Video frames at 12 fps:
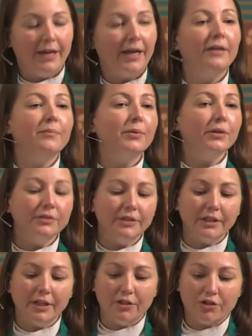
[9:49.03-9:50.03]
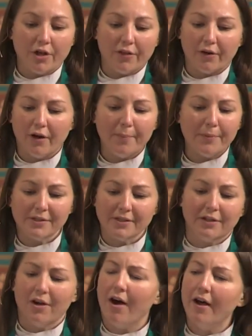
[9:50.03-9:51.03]
and building each other up is a
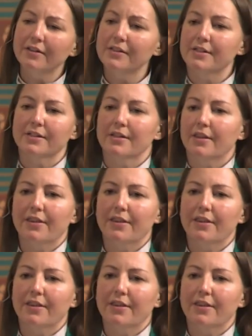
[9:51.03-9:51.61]
constant